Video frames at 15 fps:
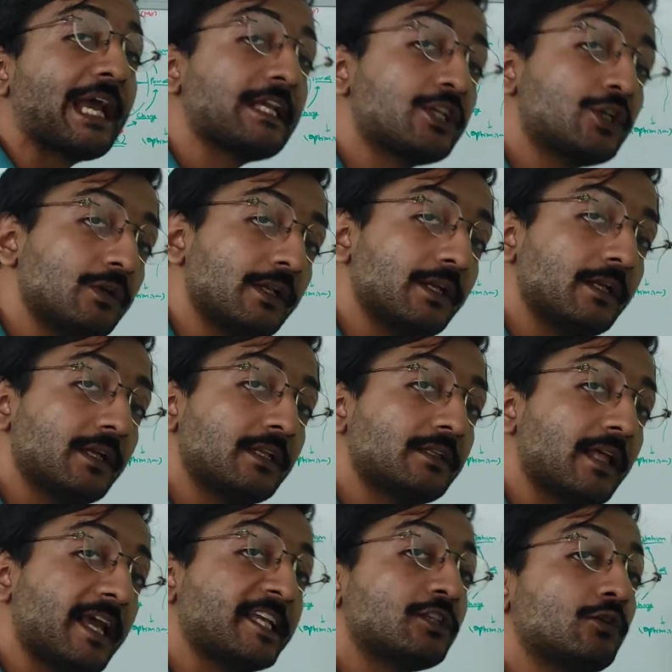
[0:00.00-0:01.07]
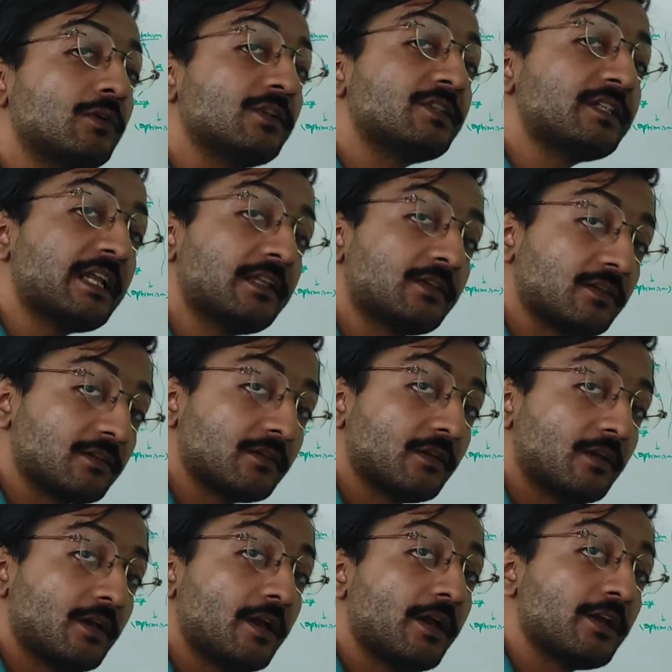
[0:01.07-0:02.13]
actually, in the actual sense,
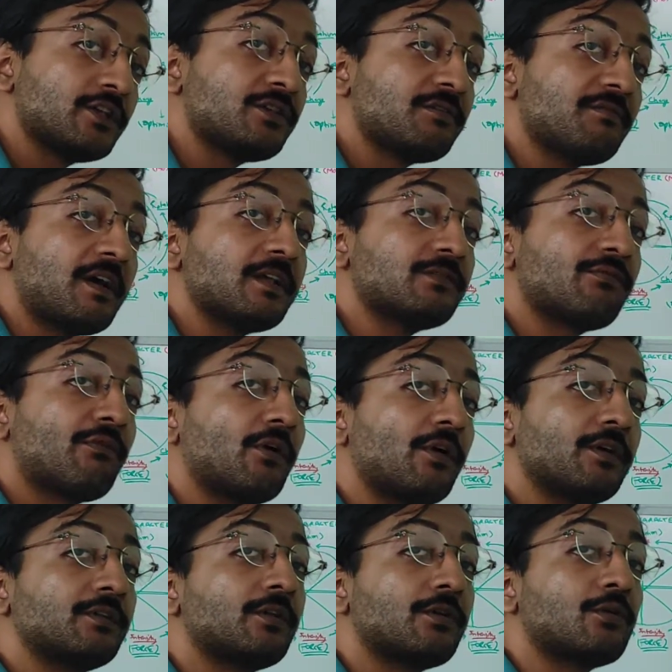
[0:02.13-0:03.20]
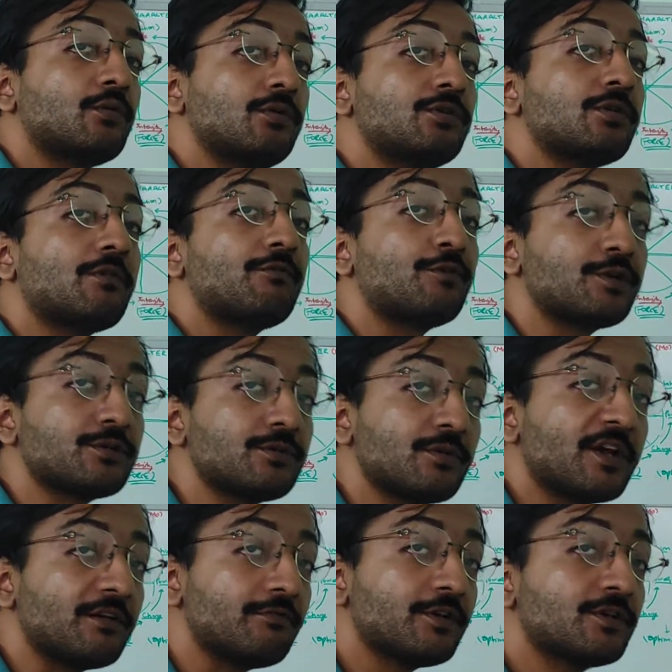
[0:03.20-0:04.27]
Shiva is following the rules of Vishnu
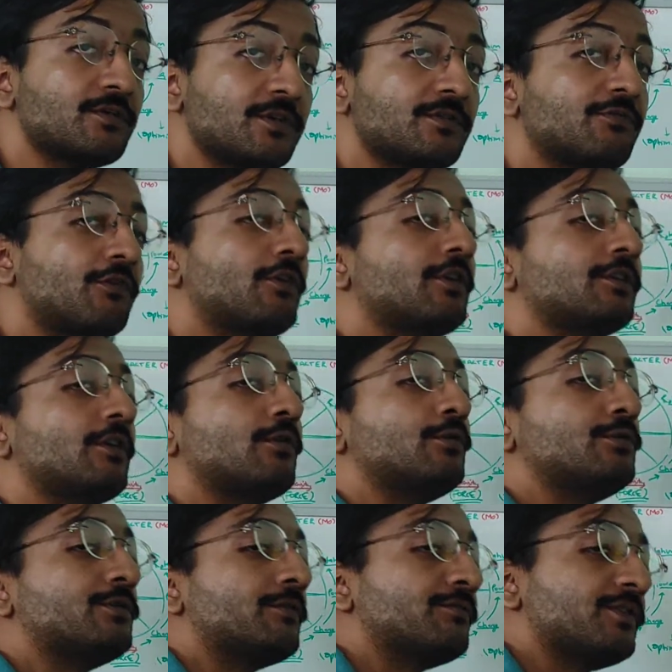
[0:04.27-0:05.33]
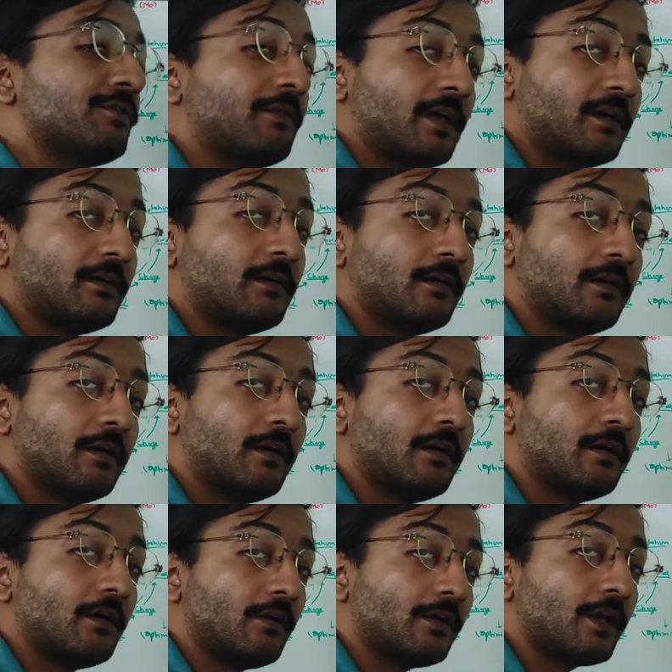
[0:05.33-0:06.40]
and Vishnu is following the rules of Shiva.
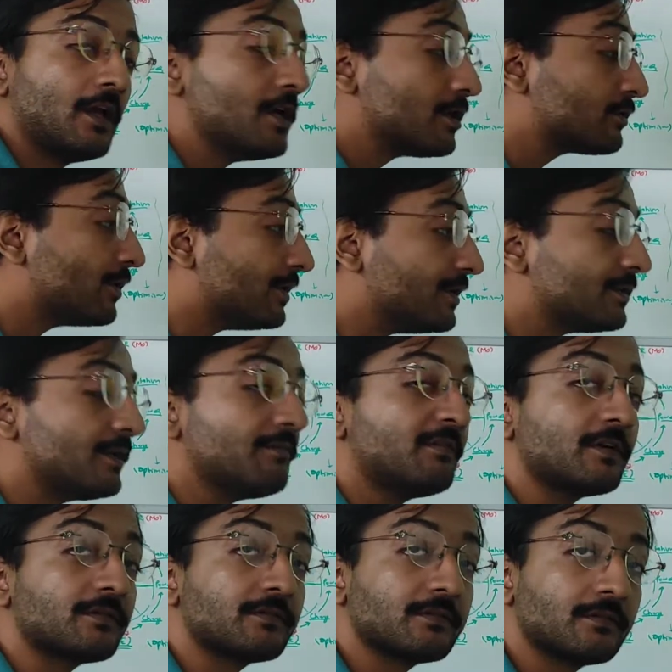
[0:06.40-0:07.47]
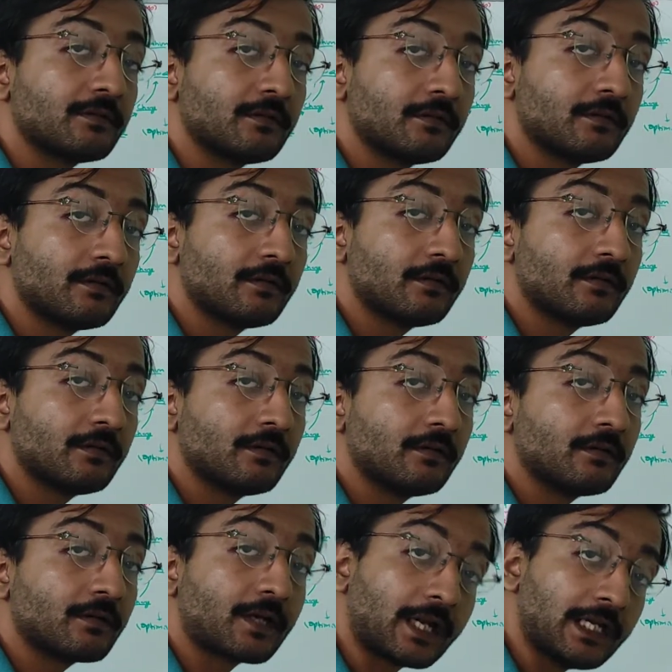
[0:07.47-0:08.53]
Okay, so it is reverse.
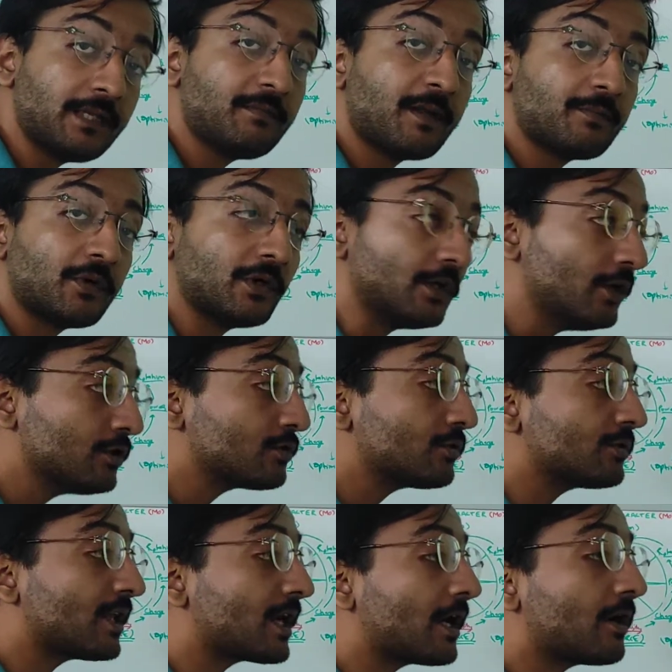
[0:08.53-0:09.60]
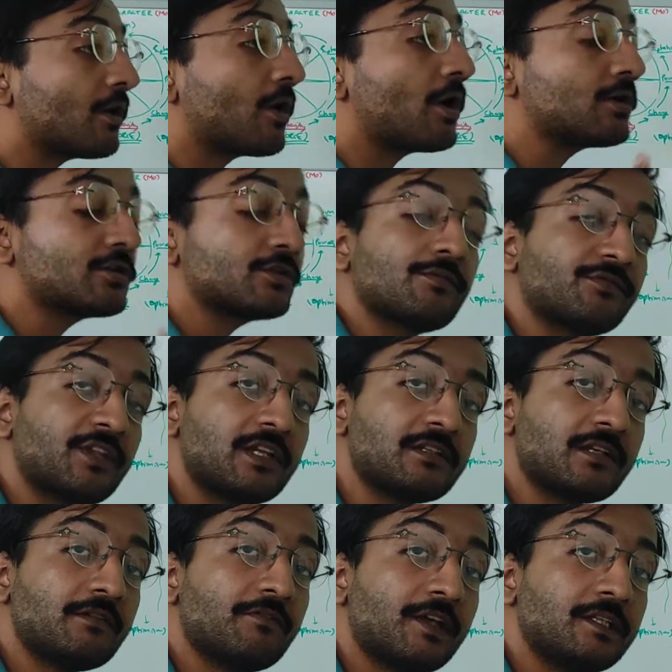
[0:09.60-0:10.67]
Getting my point? So there are lots of things
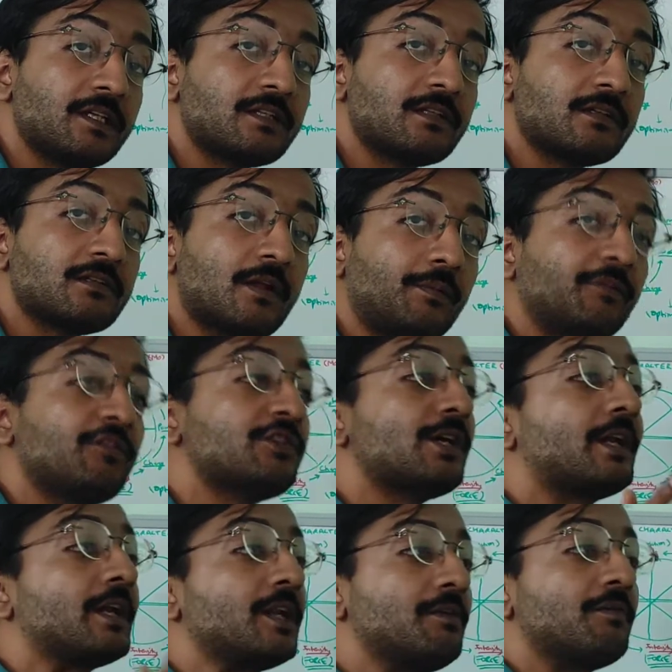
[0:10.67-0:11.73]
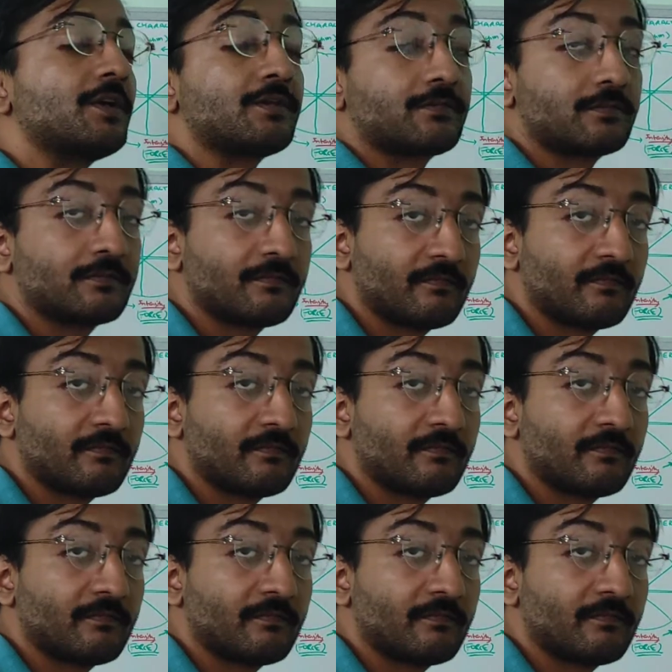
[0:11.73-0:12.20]
in Vedic system which are reverse.